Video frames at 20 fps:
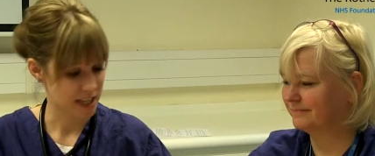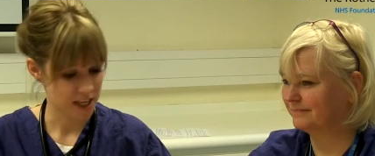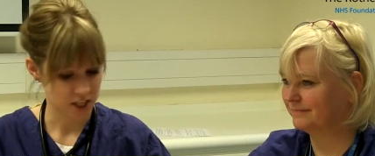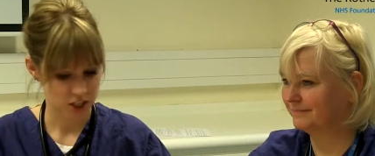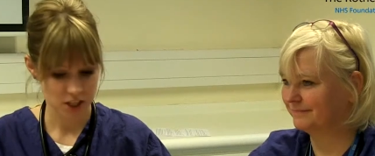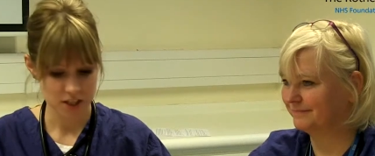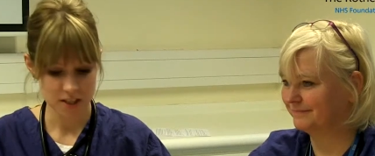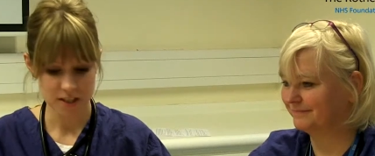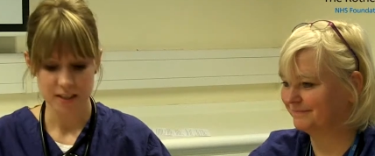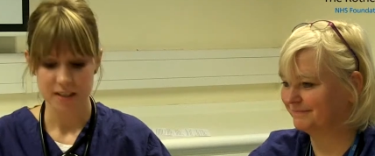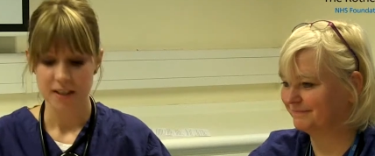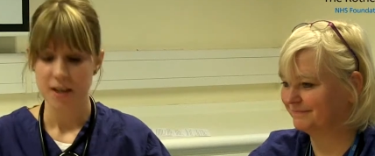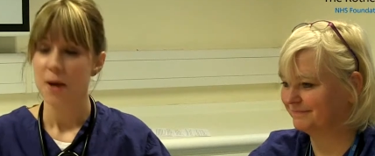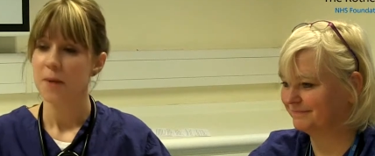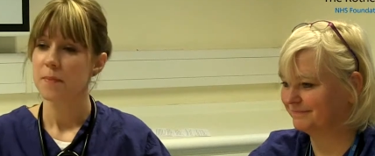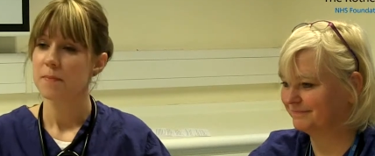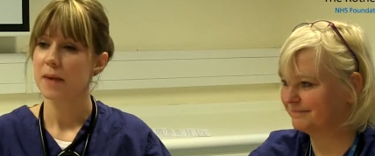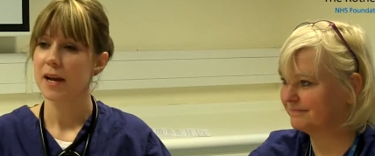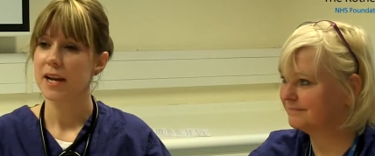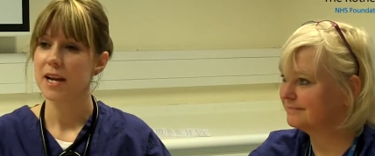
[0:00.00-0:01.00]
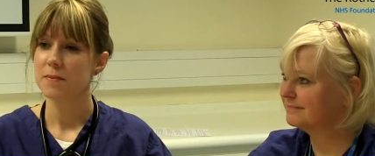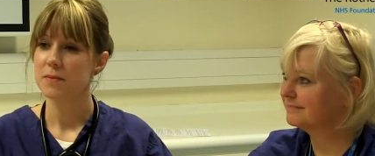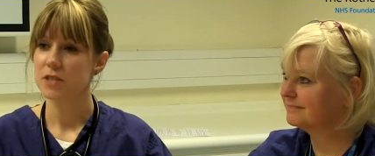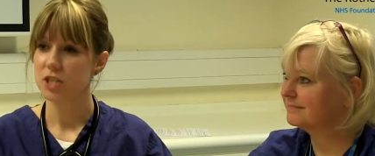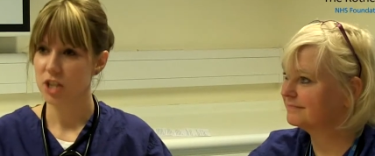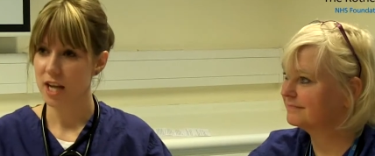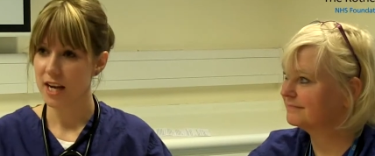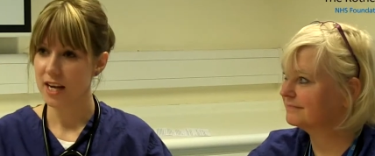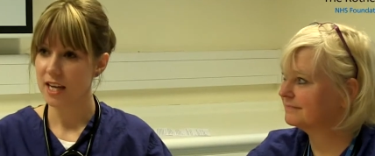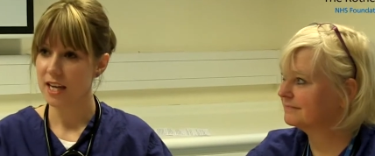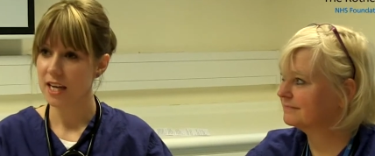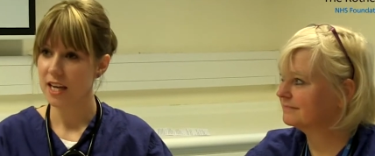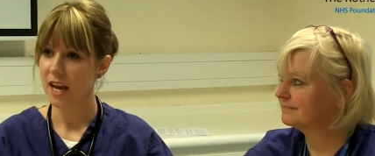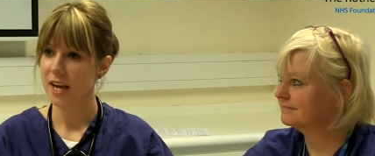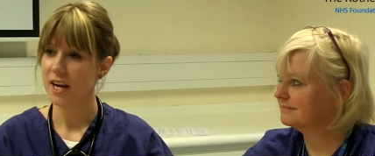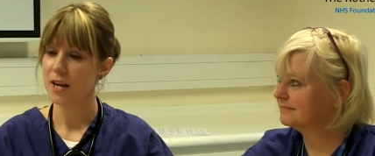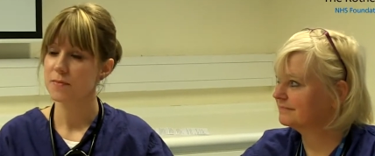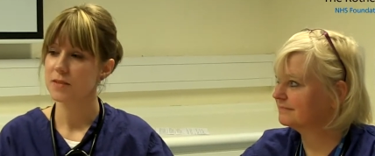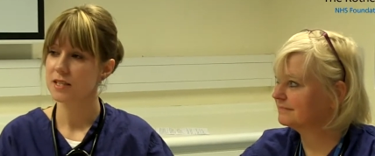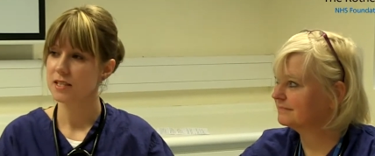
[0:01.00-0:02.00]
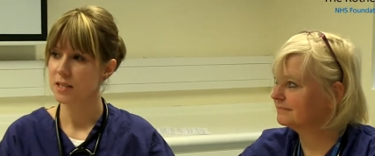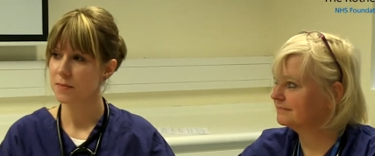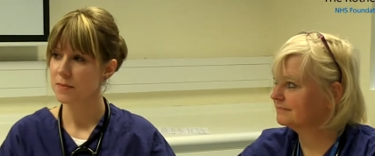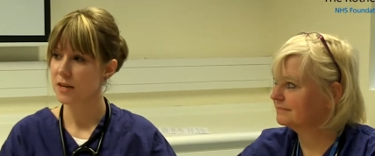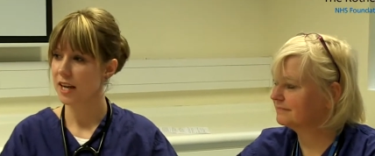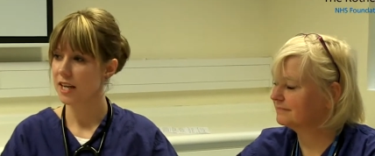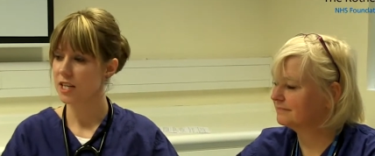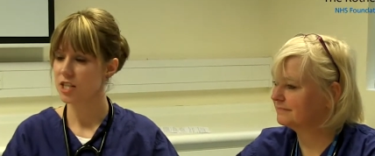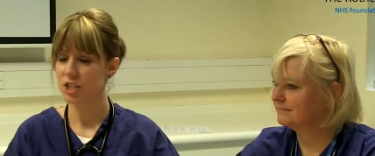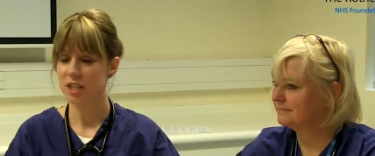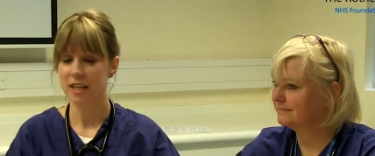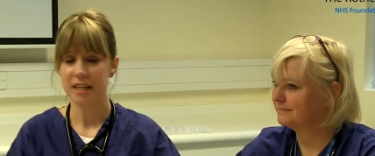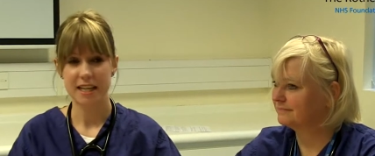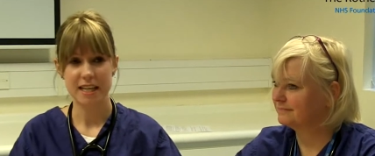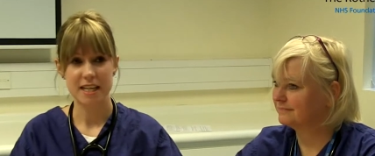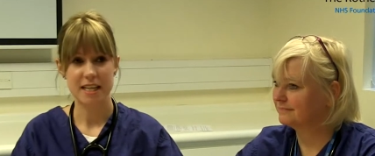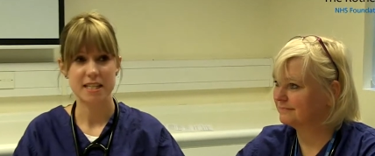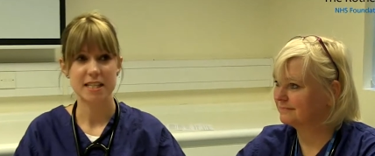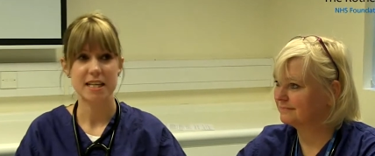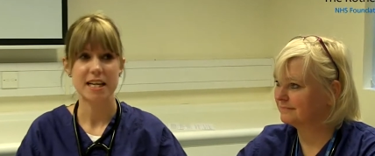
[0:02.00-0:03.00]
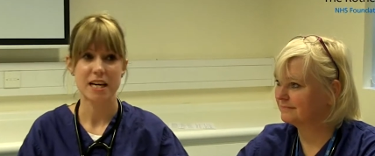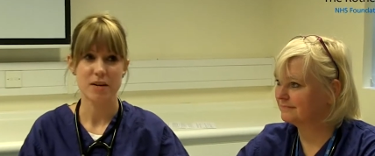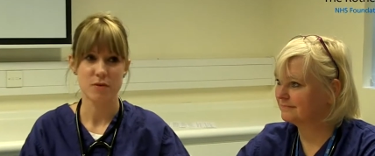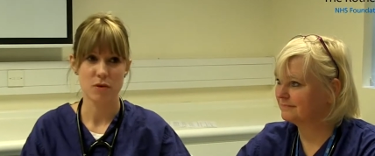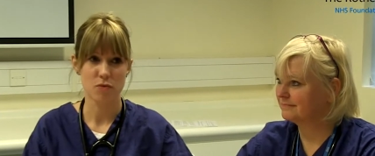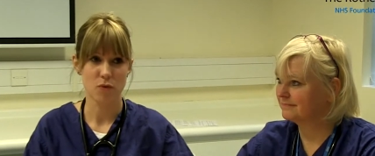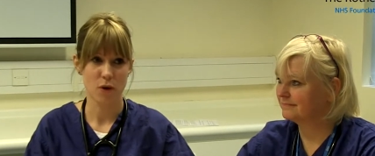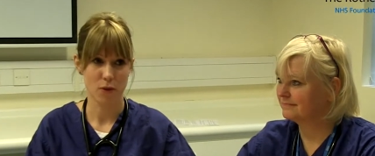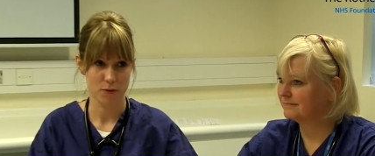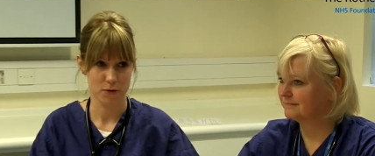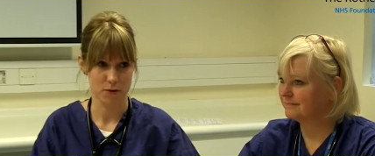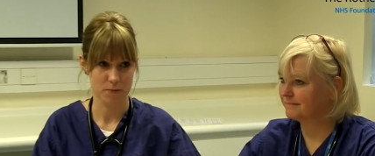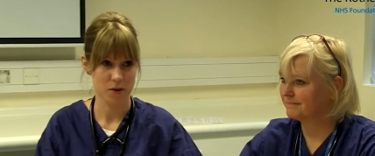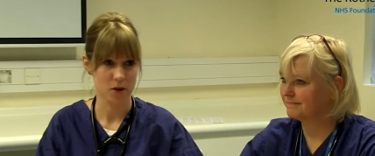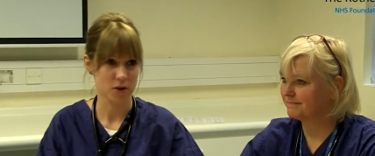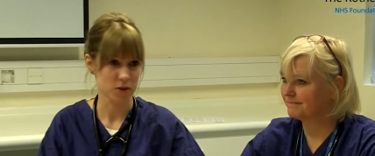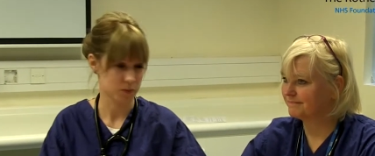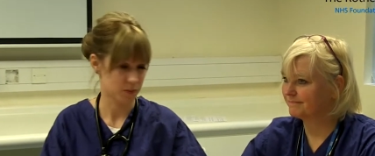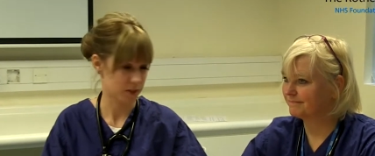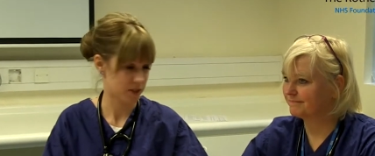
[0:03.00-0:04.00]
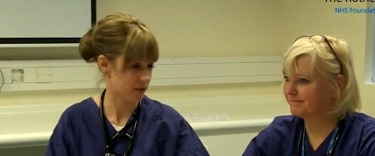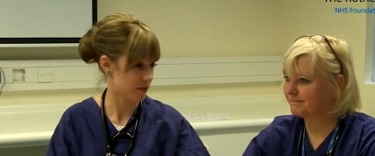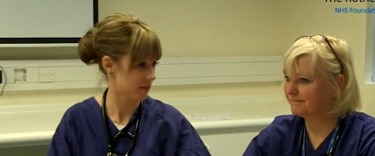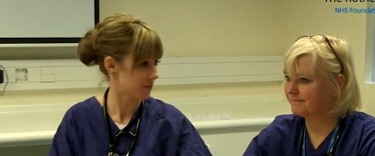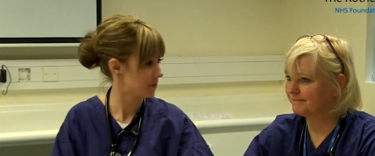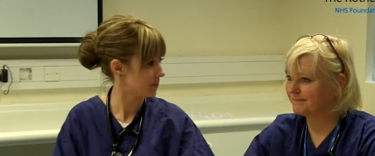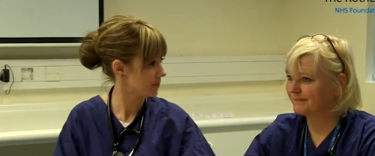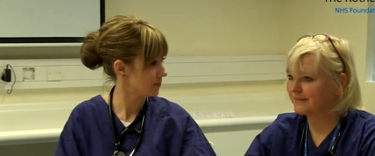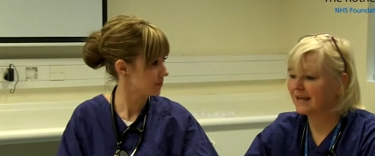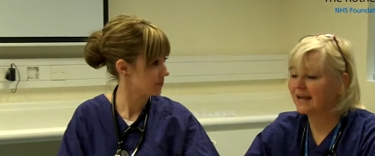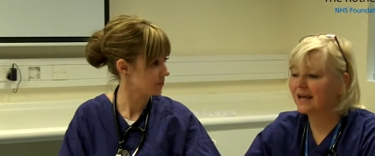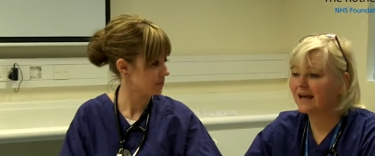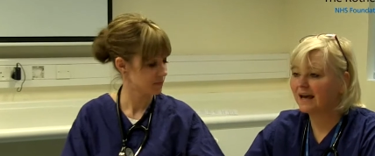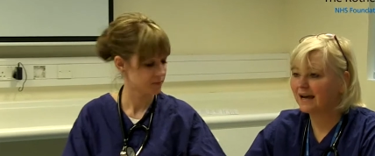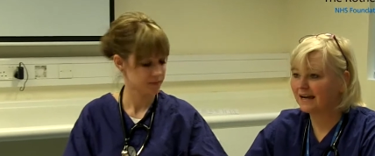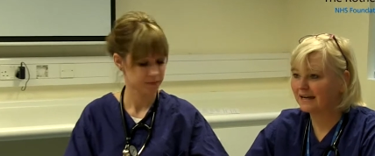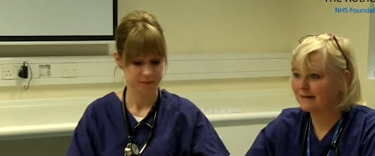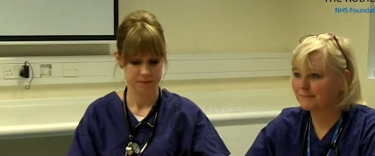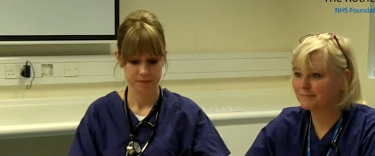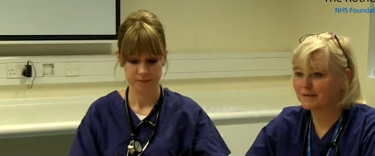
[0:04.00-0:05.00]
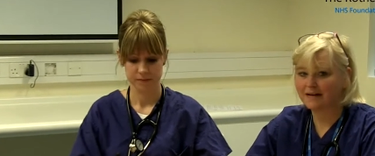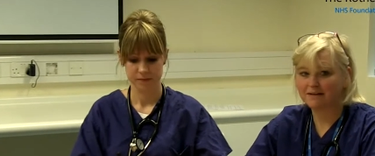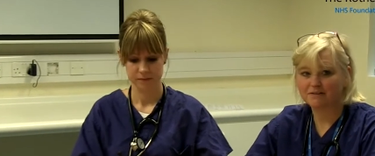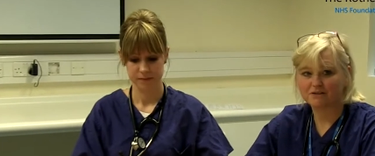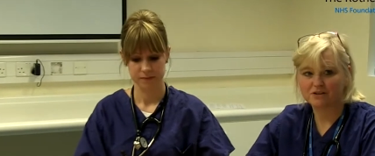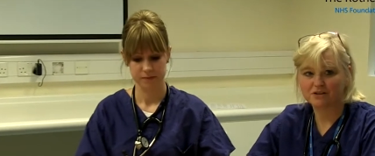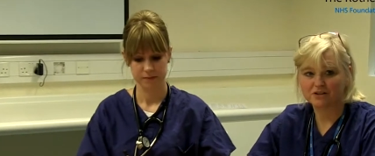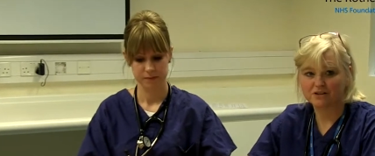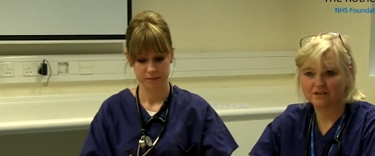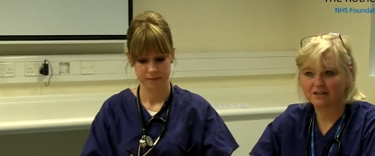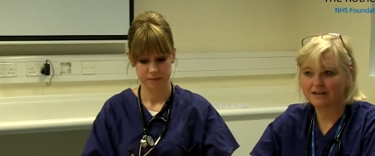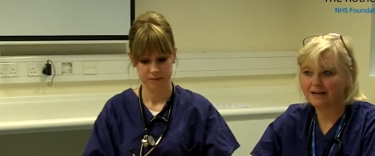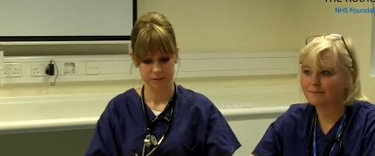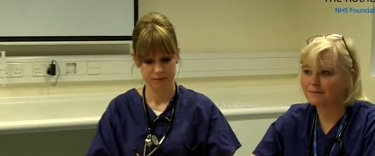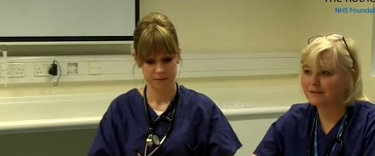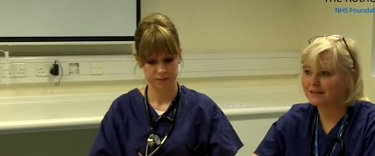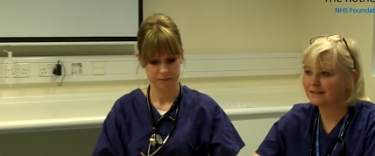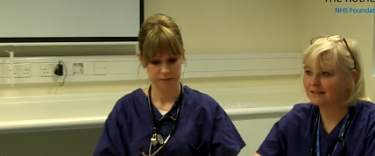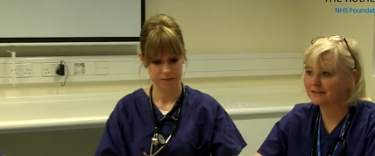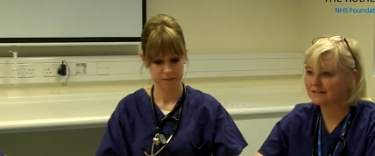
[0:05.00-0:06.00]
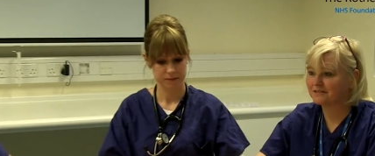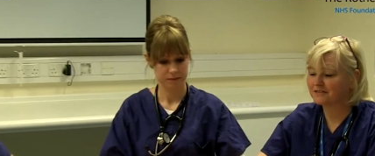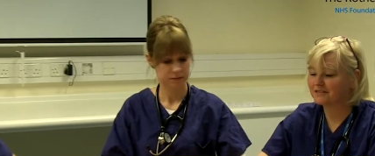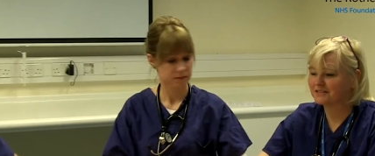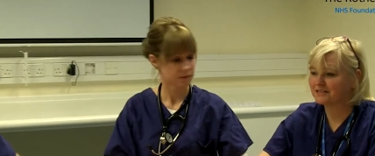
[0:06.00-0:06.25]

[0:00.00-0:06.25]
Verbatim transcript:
Speaker 1: session. My name's Jenny and I'm the simulation lead here at Rotherham Hospital. And I'm Karen Shaw and I'm Clinical